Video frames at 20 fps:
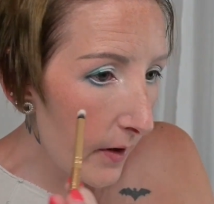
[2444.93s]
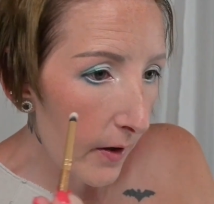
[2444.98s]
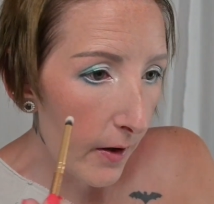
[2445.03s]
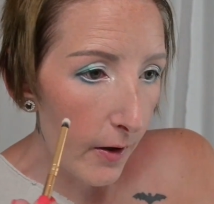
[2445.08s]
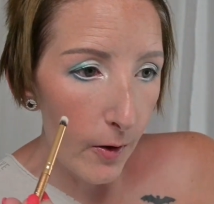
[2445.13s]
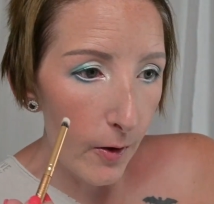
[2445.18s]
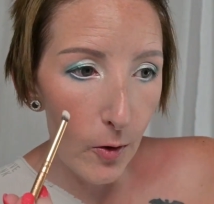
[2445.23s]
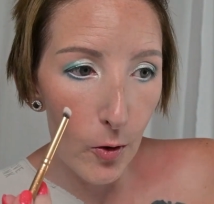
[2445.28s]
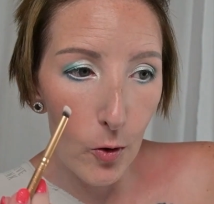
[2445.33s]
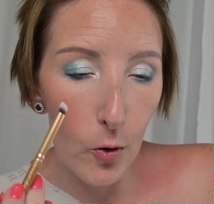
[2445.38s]

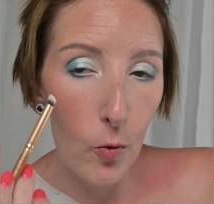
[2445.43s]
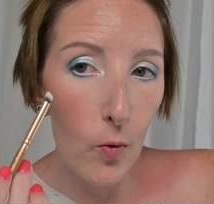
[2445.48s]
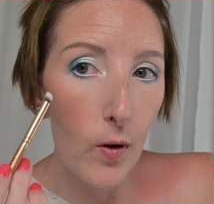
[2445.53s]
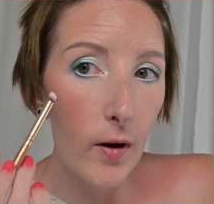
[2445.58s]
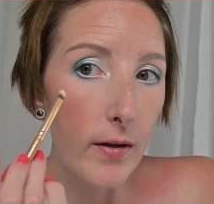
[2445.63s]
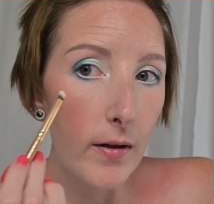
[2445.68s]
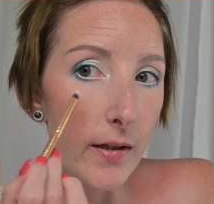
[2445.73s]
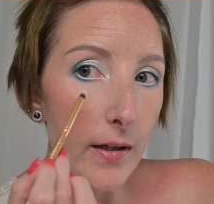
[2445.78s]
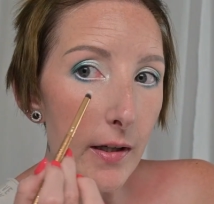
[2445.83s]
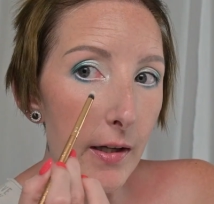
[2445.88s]
Oh
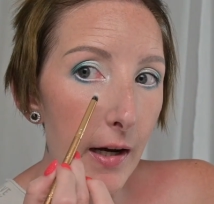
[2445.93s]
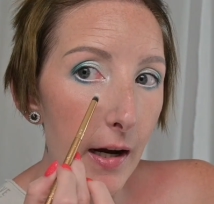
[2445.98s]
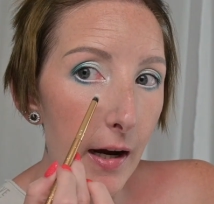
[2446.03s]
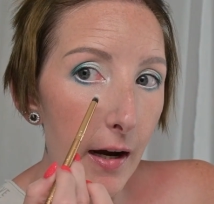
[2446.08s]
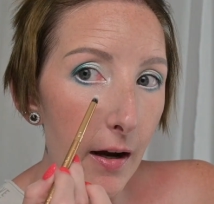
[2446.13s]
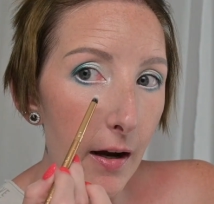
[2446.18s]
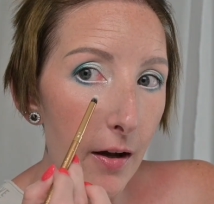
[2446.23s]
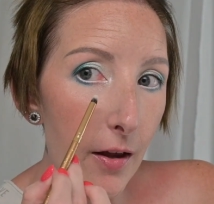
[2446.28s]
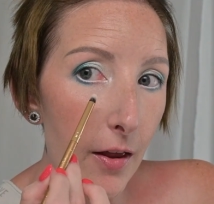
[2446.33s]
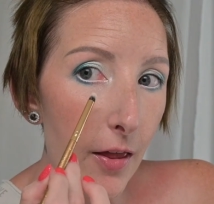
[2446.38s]

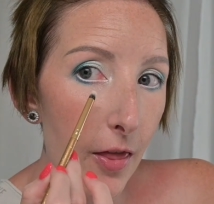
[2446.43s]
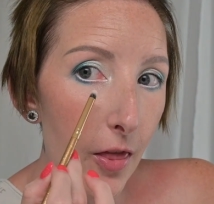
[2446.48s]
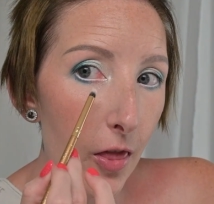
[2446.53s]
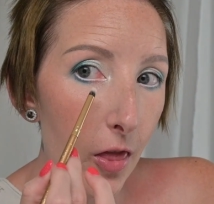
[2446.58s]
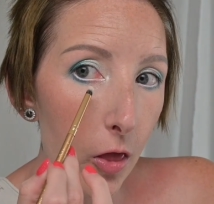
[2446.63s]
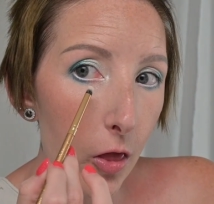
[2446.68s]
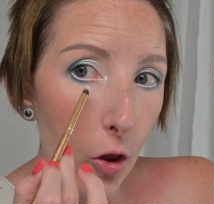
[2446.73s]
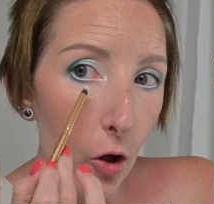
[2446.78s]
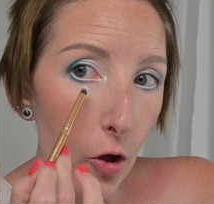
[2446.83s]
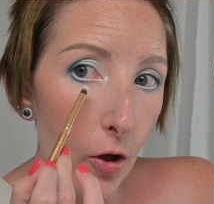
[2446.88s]
yeah,
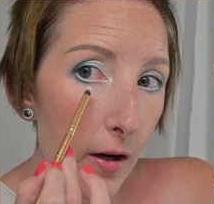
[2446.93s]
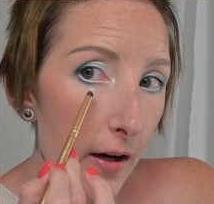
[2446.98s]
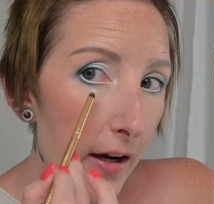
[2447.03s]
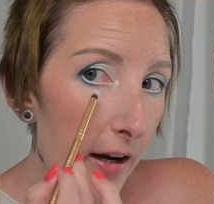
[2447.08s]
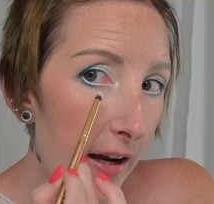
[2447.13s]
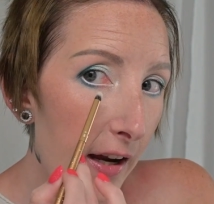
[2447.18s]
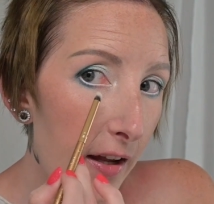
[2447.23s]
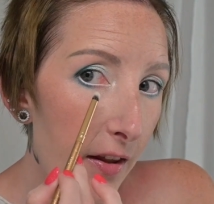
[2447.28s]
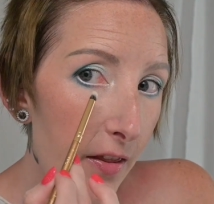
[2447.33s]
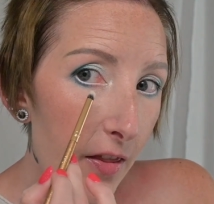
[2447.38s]
look
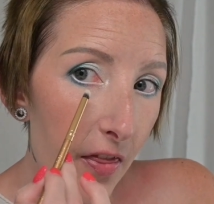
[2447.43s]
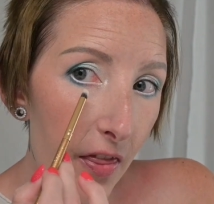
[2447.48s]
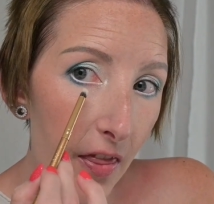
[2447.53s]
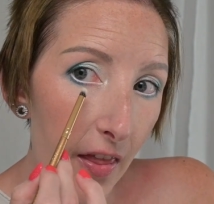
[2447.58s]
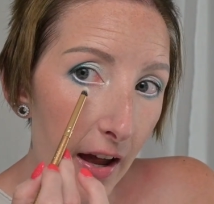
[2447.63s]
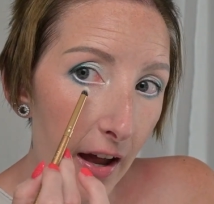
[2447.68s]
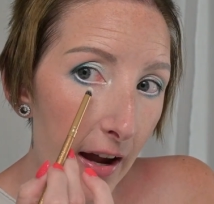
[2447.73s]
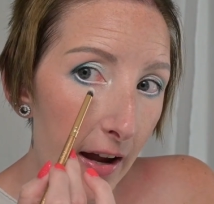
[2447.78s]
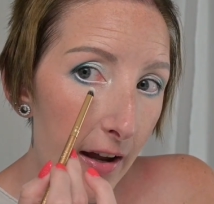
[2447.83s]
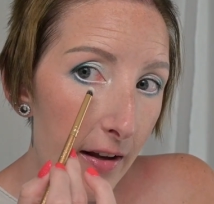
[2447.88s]
at
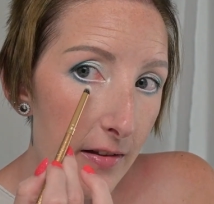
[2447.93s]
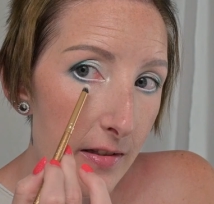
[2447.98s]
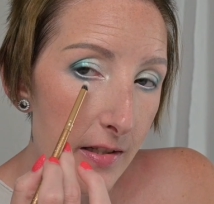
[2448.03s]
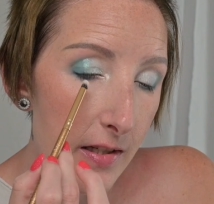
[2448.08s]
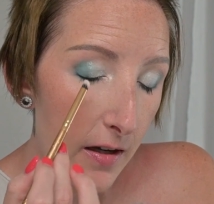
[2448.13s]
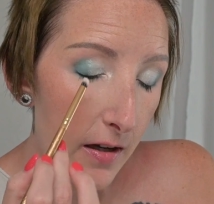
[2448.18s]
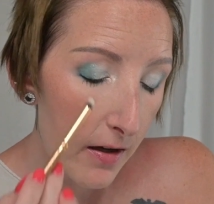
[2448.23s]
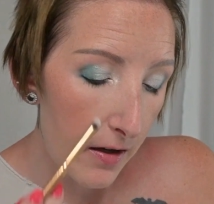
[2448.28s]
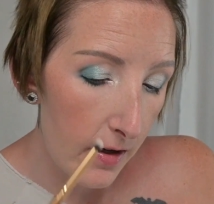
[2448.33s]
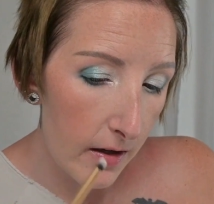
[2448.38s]
that.
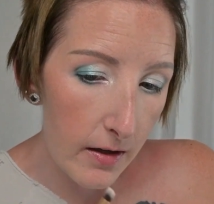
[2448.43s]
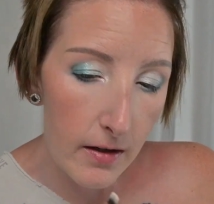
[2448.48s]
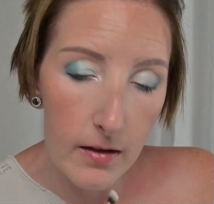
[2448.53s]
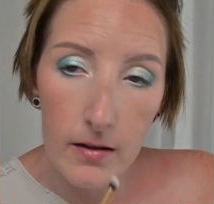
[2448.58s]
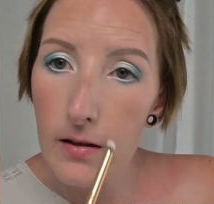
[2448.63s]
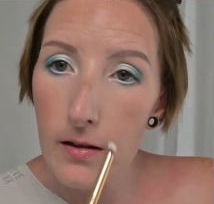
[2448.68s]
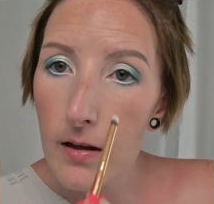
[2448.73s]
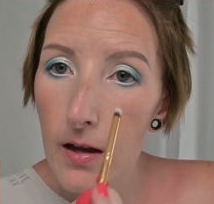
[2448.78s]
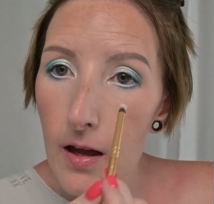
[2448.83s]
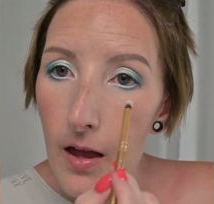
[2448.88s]

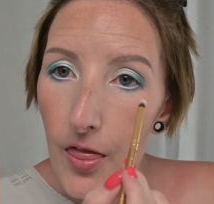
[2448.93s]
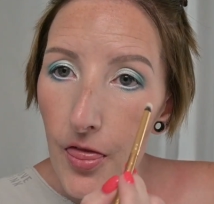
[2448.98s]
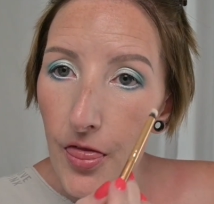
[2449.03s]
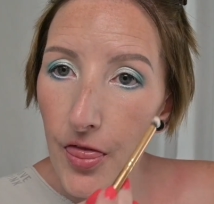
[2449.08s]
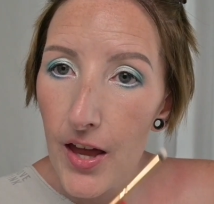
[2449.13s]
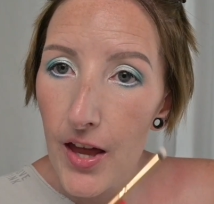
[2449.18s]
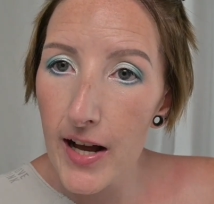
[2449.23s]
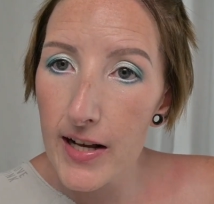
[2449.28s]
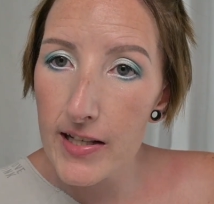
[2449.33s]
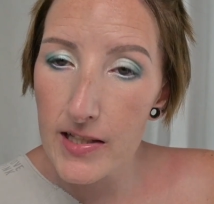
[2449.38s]

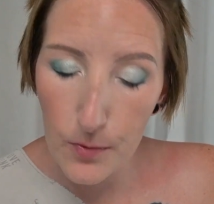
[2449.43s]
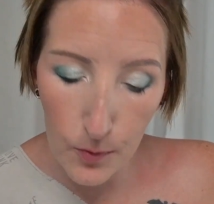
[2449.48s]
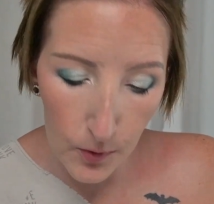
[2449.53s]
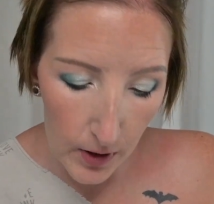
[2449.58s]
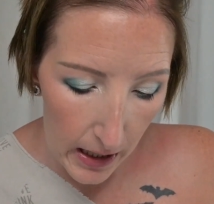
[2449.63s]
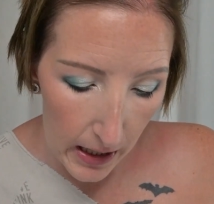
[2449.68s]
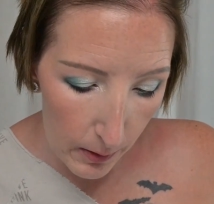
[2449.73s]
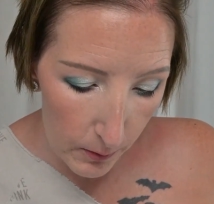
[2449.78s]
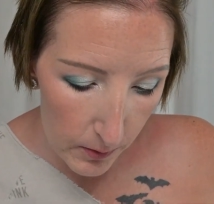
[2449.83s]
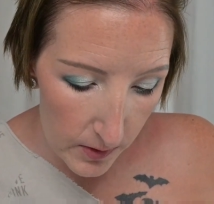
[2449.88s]
That's what
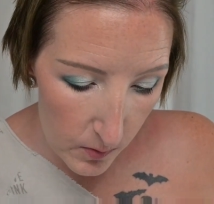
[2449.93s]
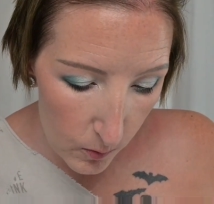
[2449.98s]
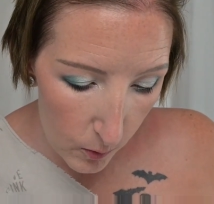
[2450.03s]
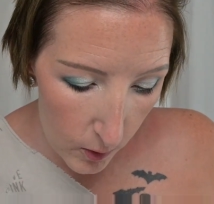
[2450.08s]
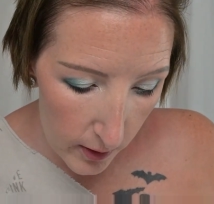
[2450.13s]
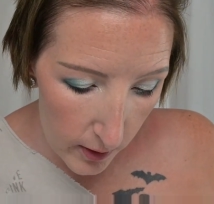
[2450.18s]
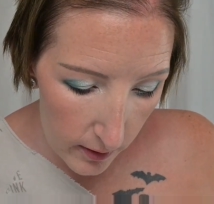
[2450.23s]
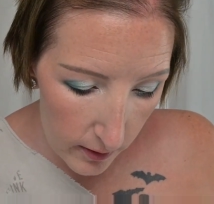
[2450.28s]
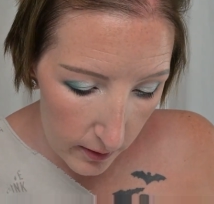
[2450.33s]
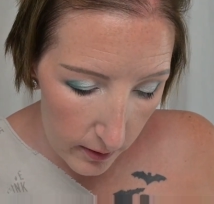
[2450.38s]
I was
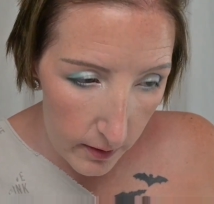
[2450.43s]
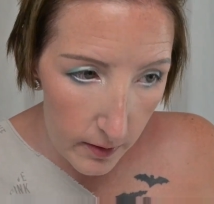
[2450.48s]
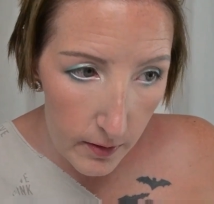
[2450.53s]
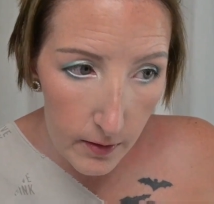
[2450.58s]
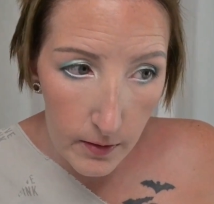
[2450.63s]
wanting.